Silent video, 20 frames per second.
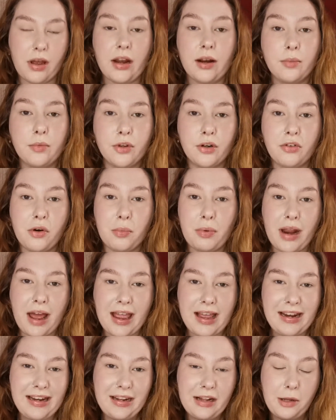And I'm going to
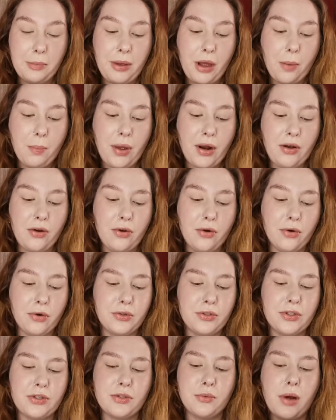apply a little bit on my
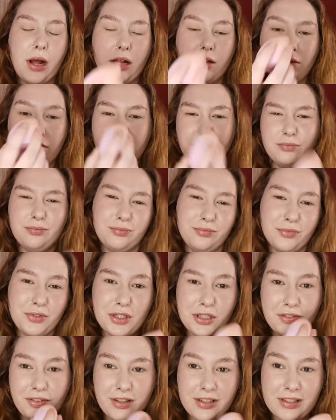nose as well,
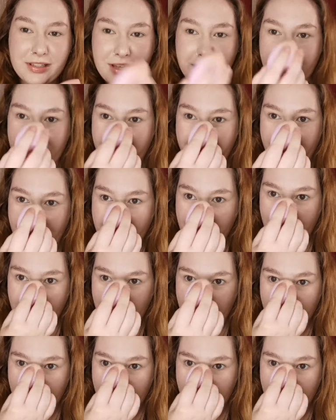just for the sake of it.